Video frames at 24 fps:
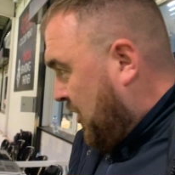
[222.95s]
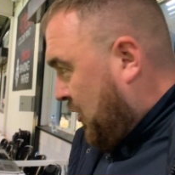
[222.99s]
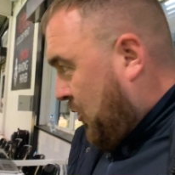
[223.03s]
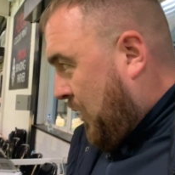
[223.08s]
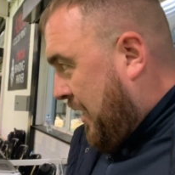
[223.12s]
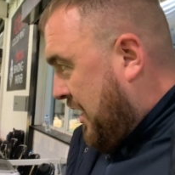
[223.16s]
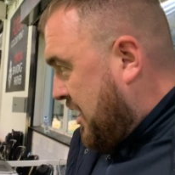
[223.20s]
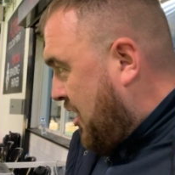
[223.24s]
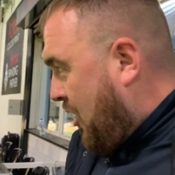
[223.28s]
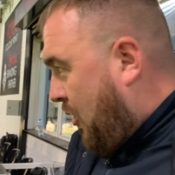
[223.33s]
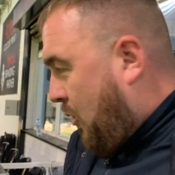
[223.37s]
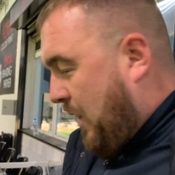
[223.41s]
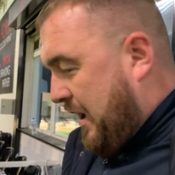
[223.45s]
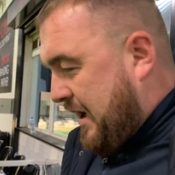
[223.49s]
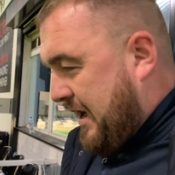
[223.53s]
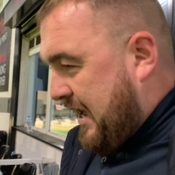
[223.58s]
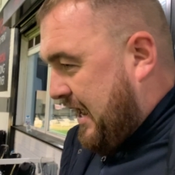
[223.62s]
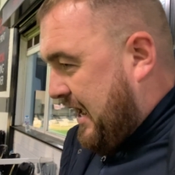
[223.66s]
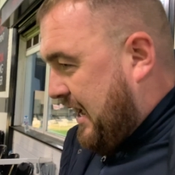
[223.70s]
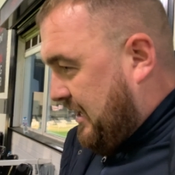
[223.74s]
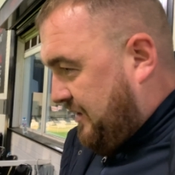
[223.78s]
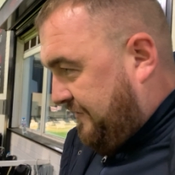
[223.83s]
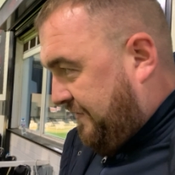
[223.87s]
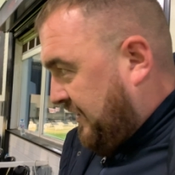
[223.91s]
We're nowhere
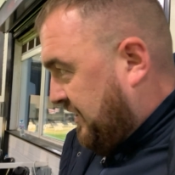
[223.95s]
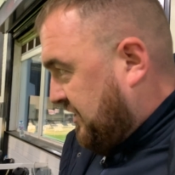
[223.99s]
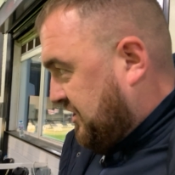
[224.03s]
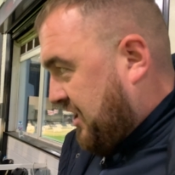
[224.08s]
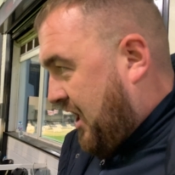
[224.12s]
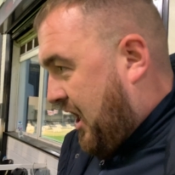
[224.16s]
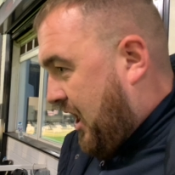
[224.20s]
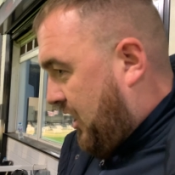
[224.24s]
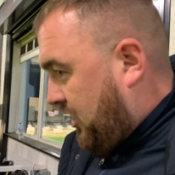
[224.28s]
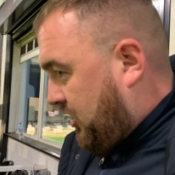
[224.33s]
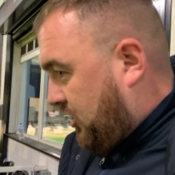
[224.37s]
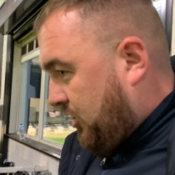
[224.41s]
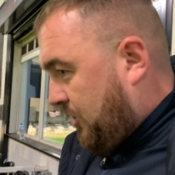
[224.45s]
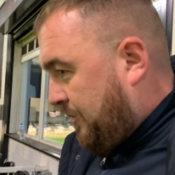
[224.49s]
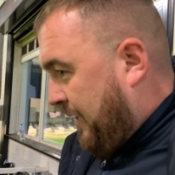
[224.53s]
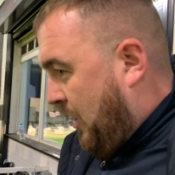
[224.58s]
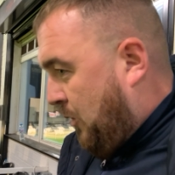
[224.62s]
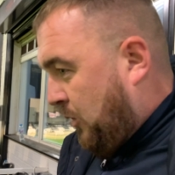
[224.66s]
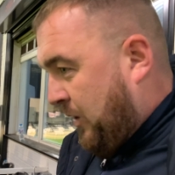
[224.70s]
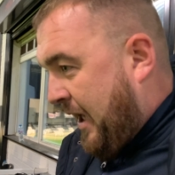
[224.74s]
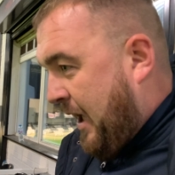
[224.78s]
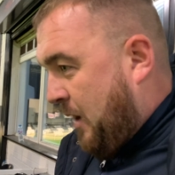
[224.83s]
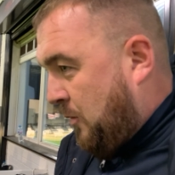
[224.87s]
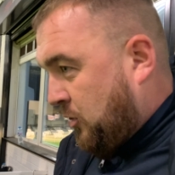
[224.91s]
near the finished article
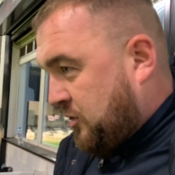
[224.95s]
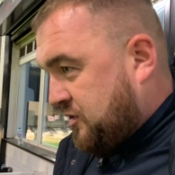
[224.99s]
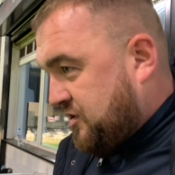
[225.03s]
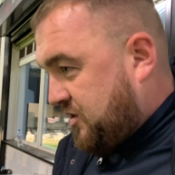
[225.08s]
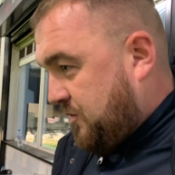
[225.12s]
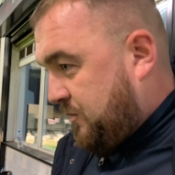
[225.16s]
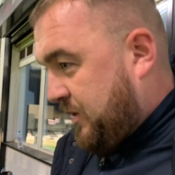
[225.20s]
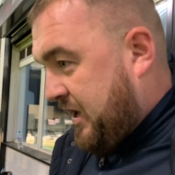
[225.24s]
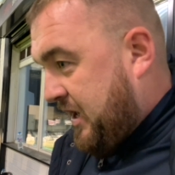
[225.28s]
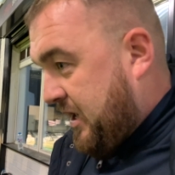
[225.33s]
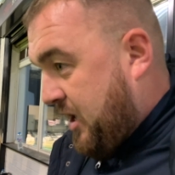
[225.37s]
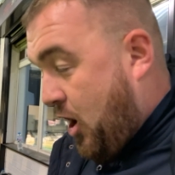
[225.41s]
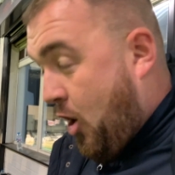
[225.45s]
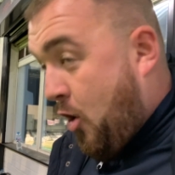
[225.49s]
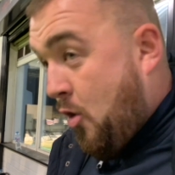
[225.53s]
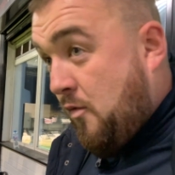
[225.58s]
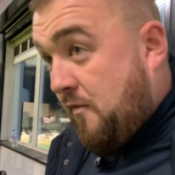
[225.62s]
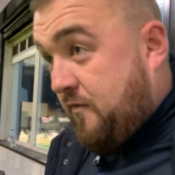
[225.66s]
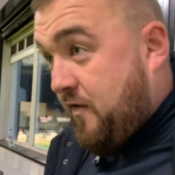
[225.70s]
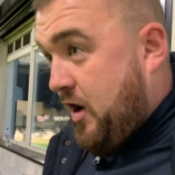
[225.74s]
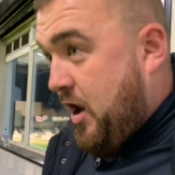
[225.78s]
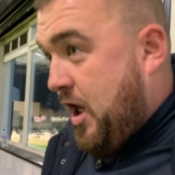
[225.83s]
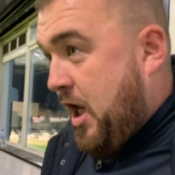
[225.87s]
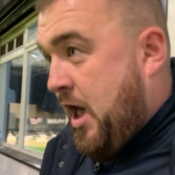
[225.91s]
about what I want us to be
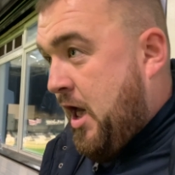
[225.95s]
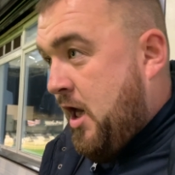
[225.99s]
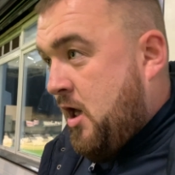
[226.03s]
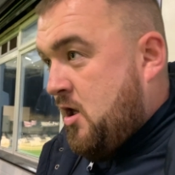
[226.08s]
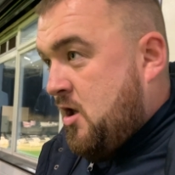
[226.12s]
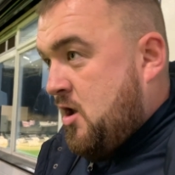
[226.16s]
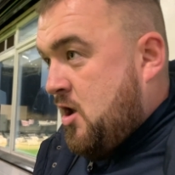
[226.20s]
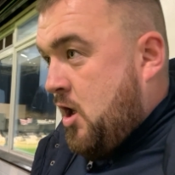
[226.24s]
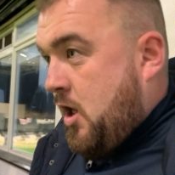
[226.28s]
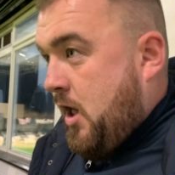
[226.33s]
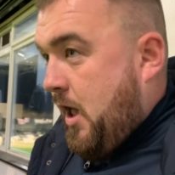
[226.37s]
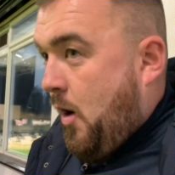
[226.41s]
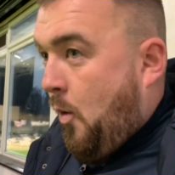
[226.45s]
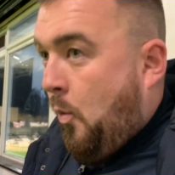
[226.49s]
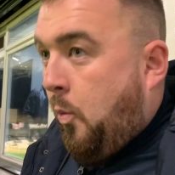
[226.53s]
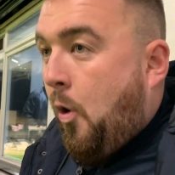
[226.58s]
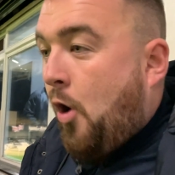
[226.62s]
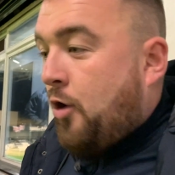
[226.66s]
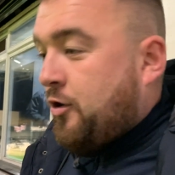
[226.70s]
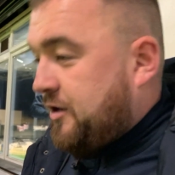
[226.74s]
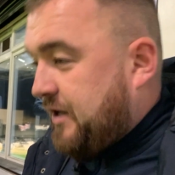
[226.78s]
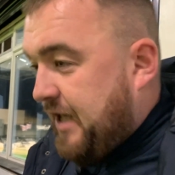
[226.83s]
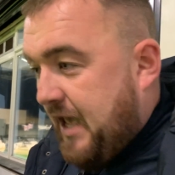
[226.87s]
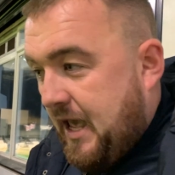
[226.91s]
over a, a
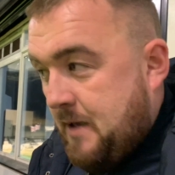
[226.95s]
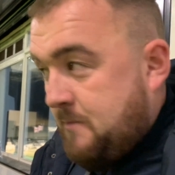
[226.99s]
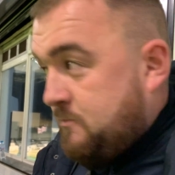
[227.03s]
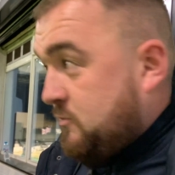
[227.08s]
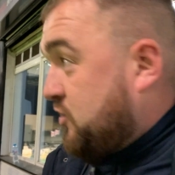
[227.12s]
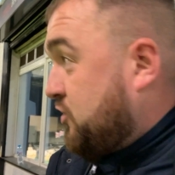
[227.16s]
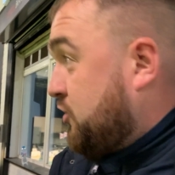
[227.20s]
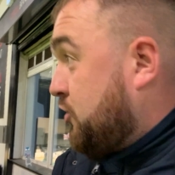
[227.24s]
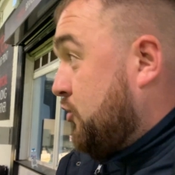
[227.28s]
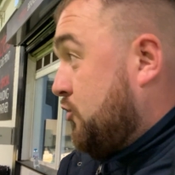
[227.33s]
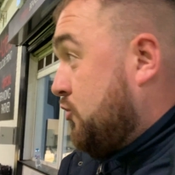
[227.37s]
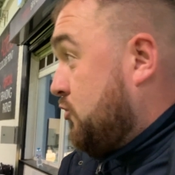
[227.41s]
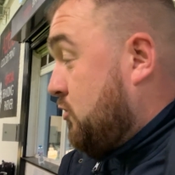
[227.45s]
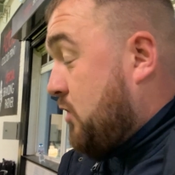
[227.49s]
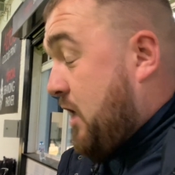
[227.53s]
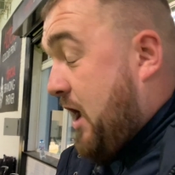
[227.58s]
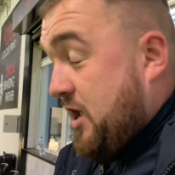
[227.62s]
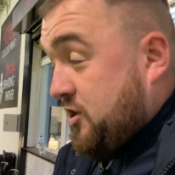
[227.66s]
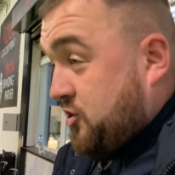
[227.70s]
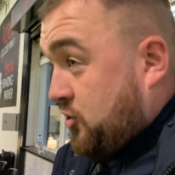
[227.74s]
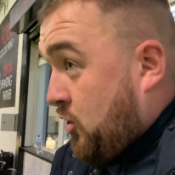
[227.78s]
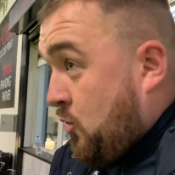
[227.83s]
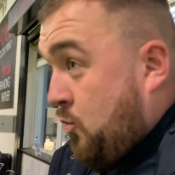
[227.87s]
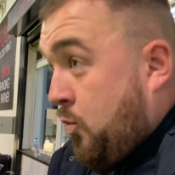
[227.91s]
one game, two
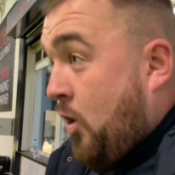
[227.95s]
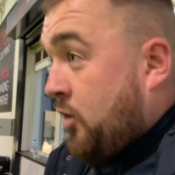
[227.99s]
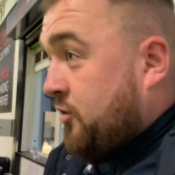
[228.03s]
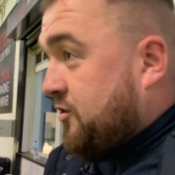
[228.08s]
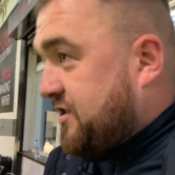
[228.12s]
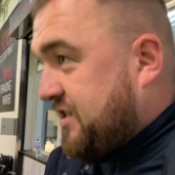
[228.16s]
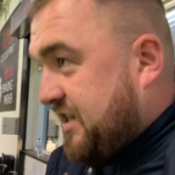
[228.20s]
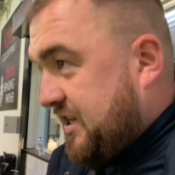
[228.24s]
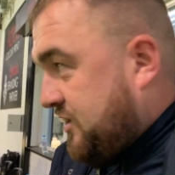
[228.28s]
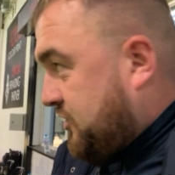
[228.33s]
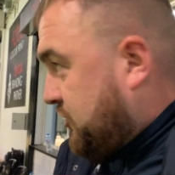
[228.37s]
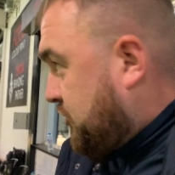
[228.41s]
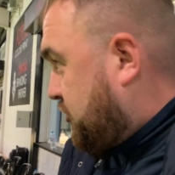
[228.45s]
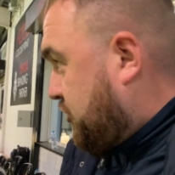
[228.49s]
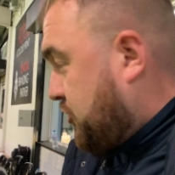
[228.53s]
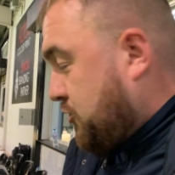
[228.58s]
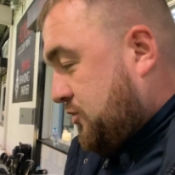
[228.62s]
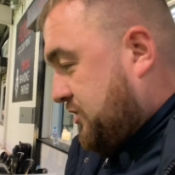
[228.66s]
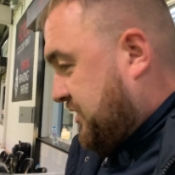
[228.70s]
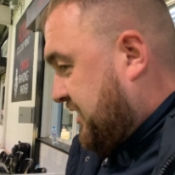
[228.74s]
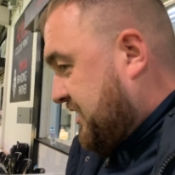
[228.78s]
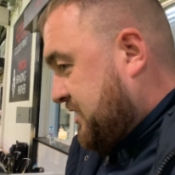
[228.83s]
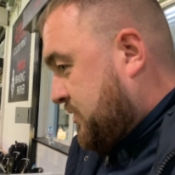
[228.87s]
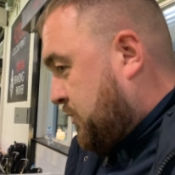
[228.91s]
uh, sorry, one season, two
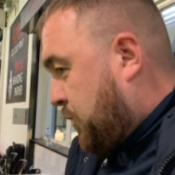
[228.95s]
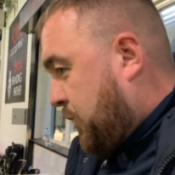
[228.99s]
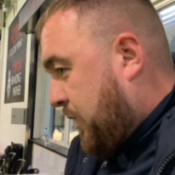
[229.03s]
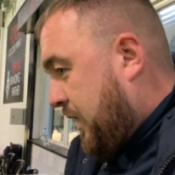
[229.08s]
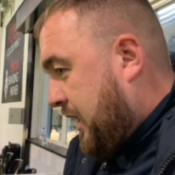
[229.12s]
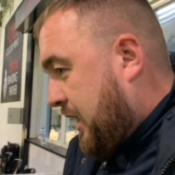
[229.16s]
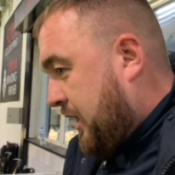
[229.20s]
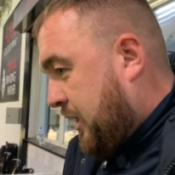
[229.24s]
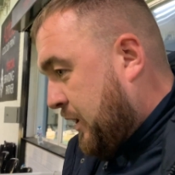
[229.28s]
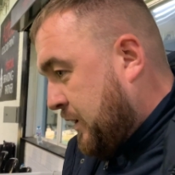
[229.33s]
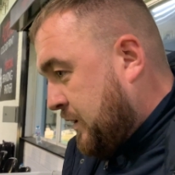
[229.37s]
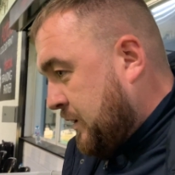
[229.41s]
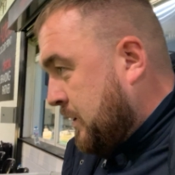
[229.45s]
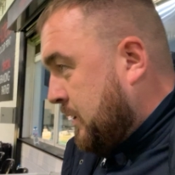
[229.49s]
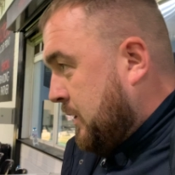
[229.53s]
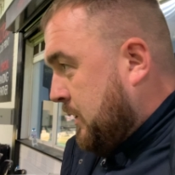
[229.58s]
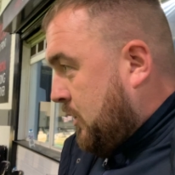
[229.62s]
season period.